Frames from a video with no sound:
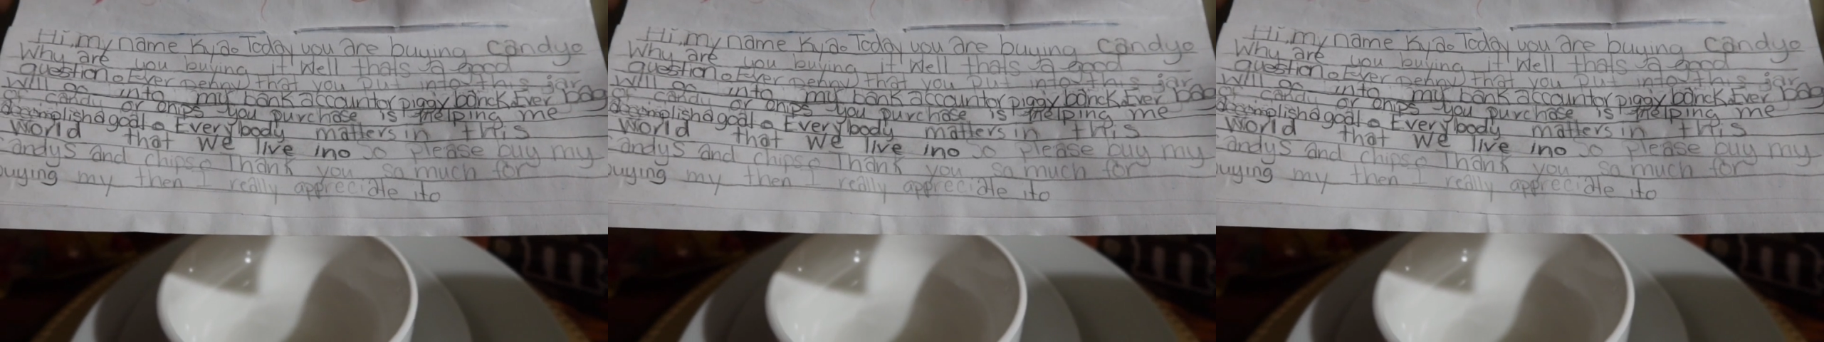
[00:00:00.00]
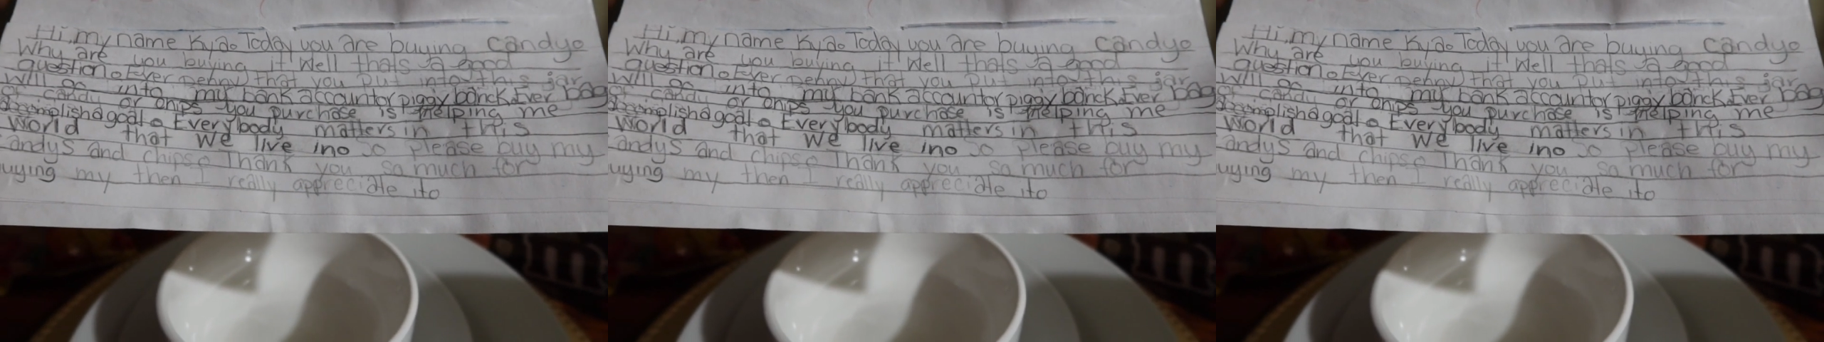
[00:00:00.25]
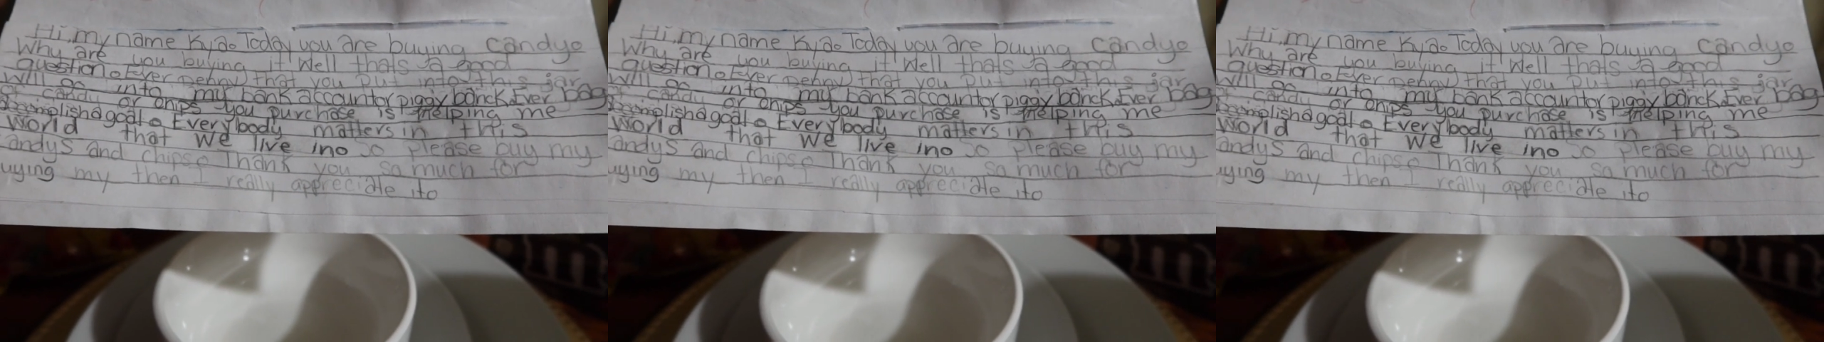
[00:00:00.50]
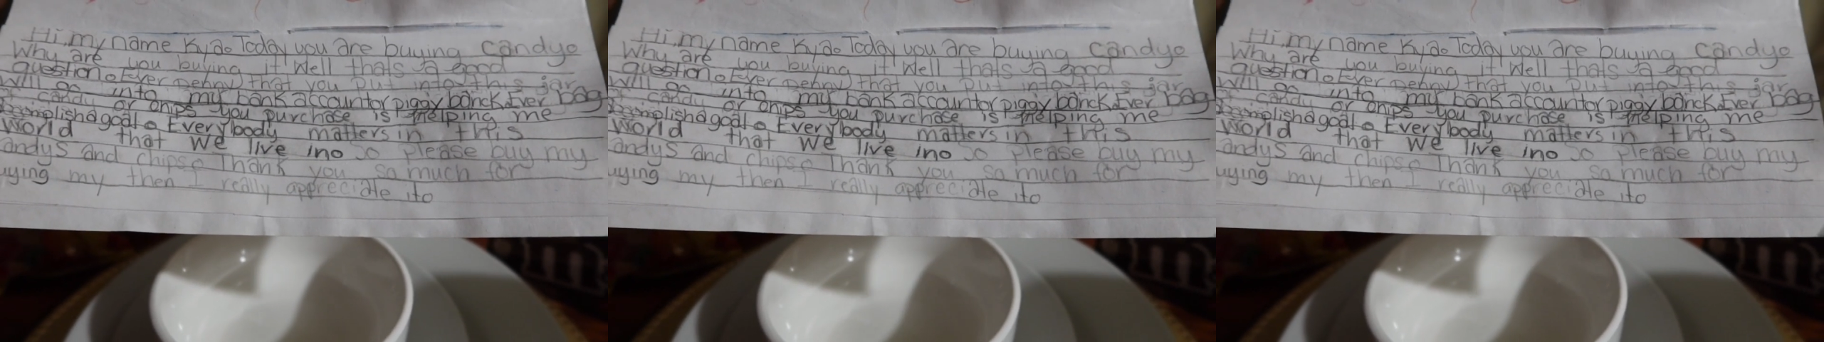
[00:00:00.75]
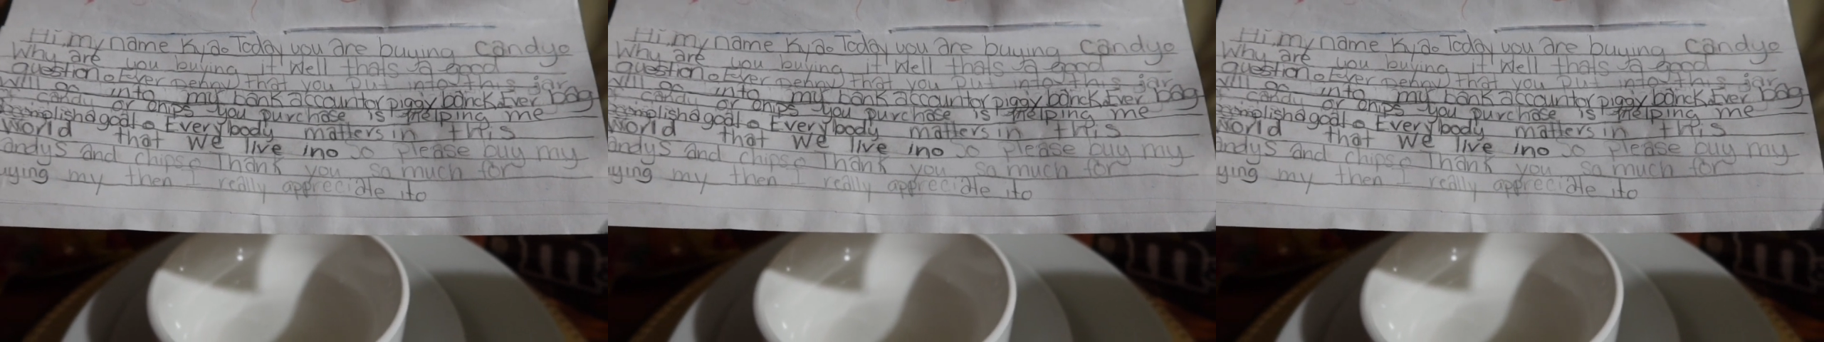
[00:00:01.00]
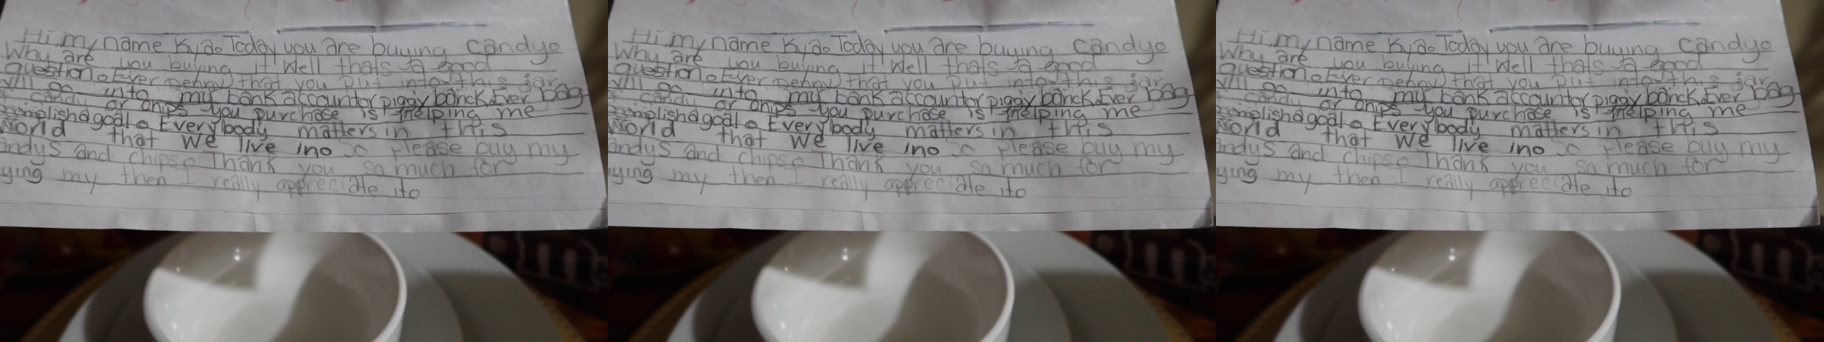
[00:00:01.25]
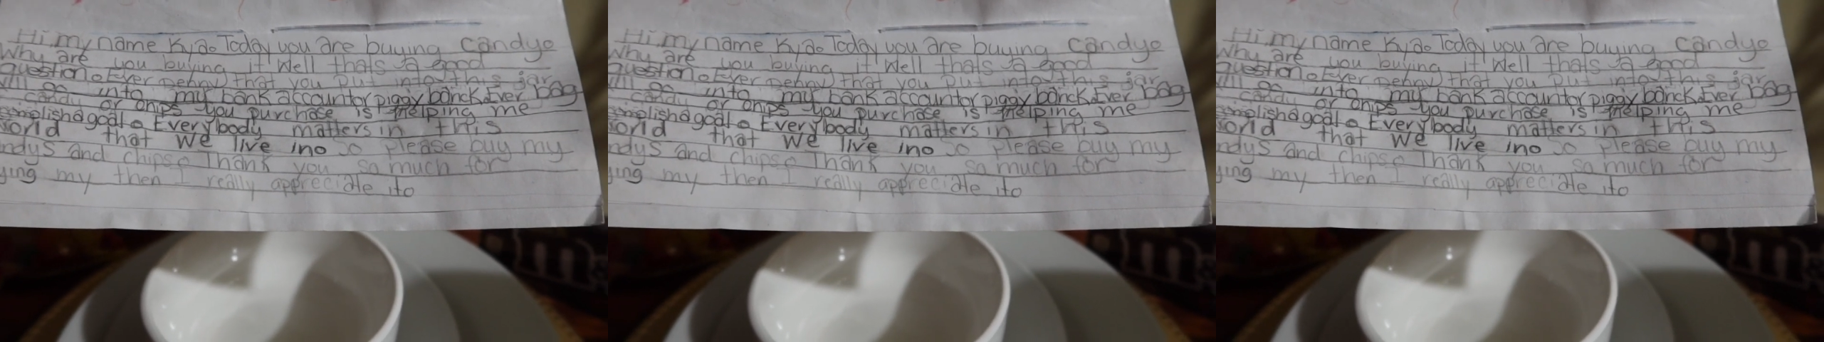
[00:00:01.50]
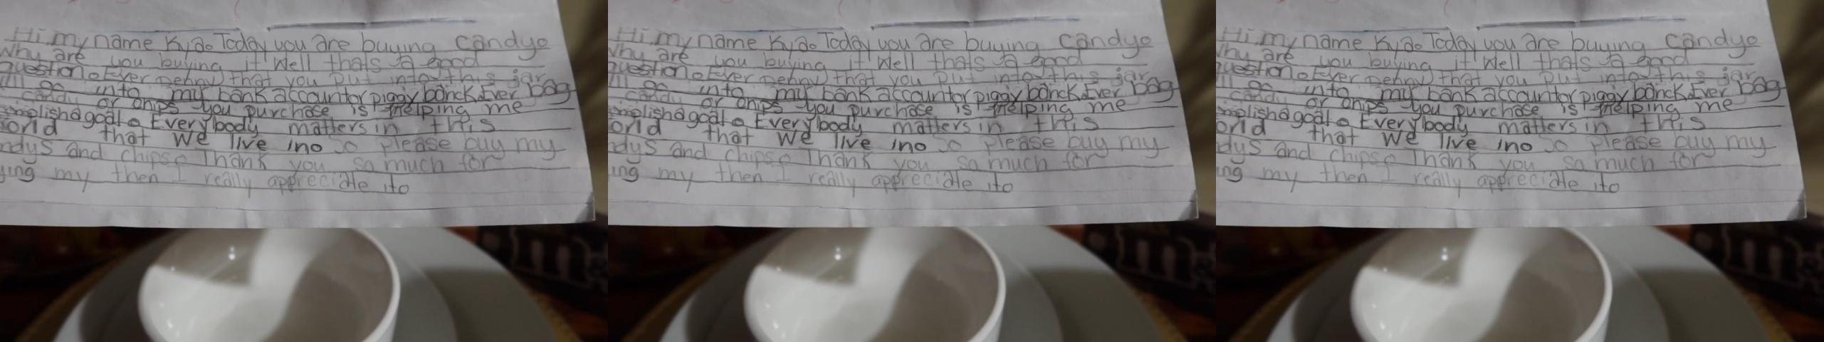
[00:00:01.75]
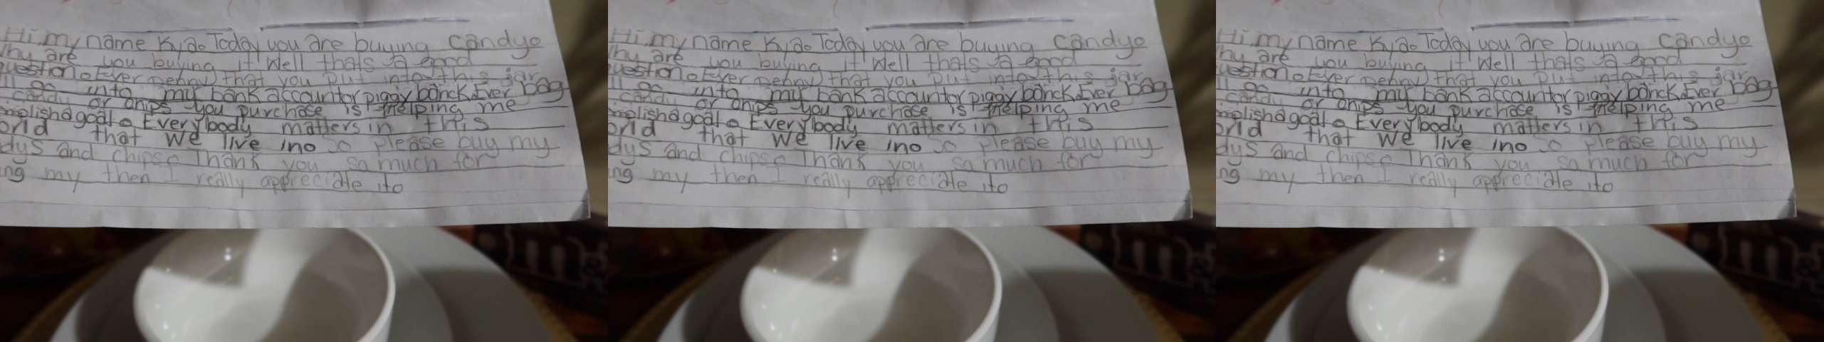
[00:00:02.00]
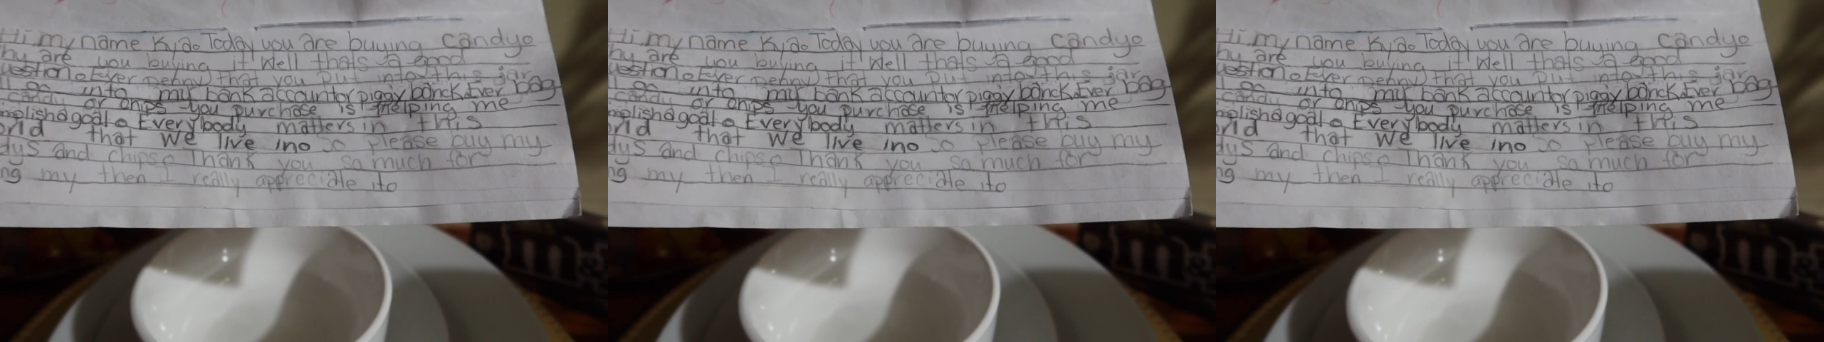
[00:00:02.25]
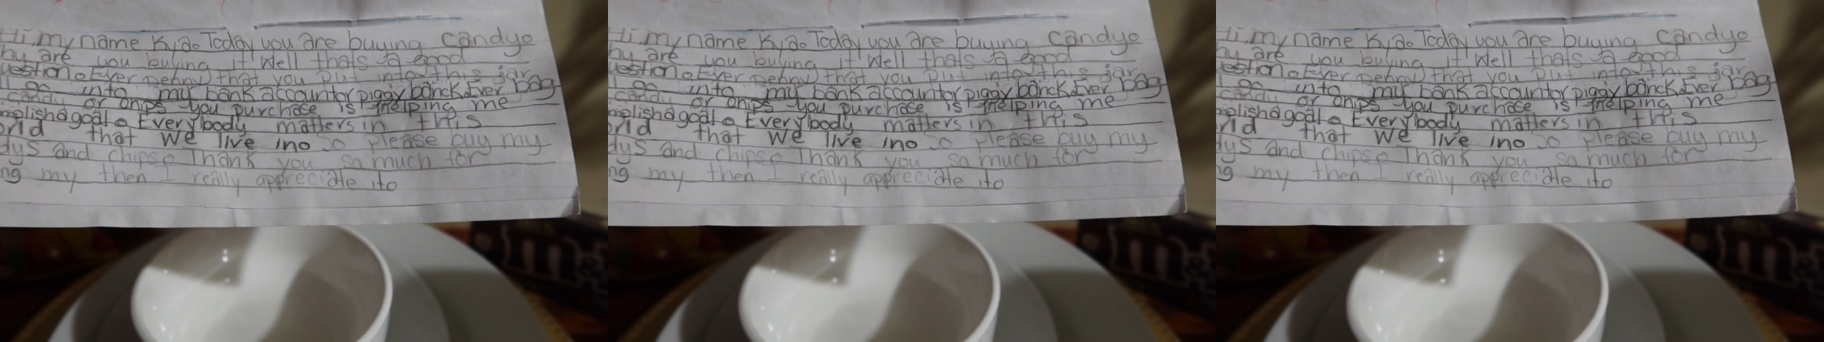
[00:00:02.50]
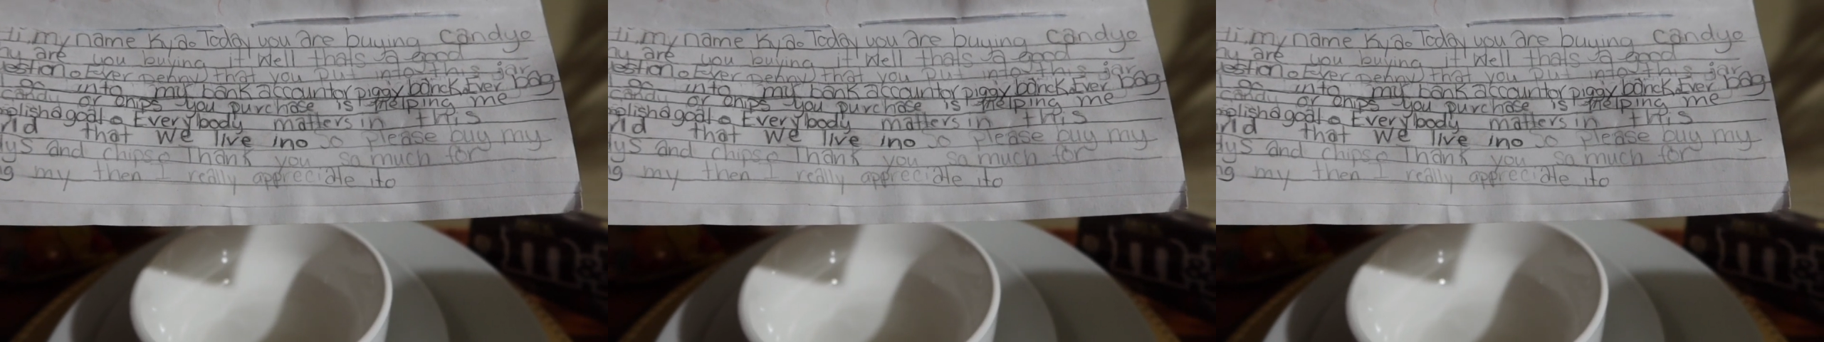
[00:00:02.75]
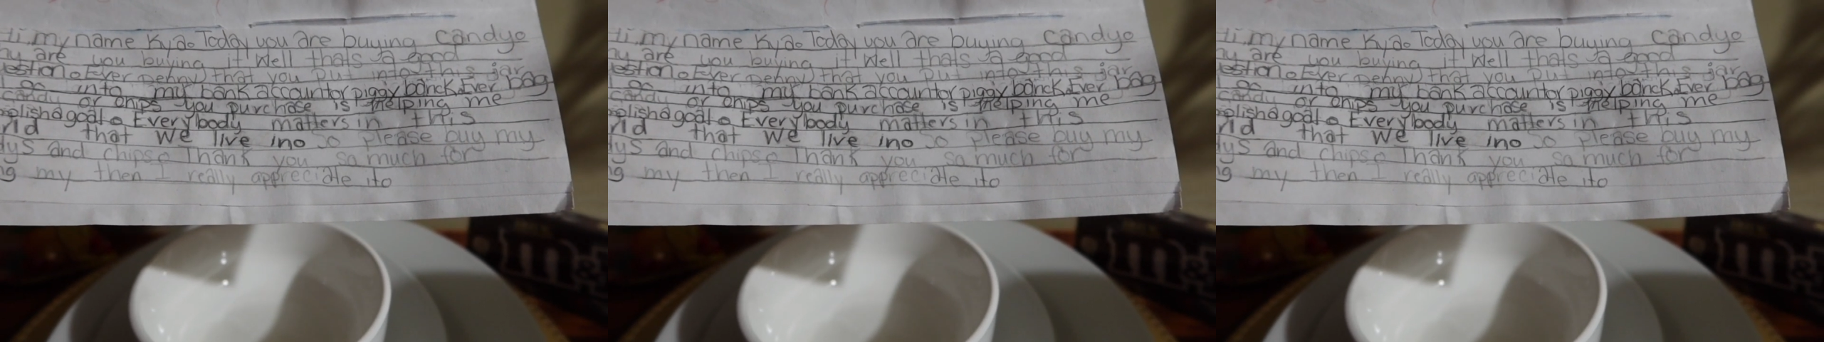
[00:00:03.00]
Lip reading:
(no speaker visible)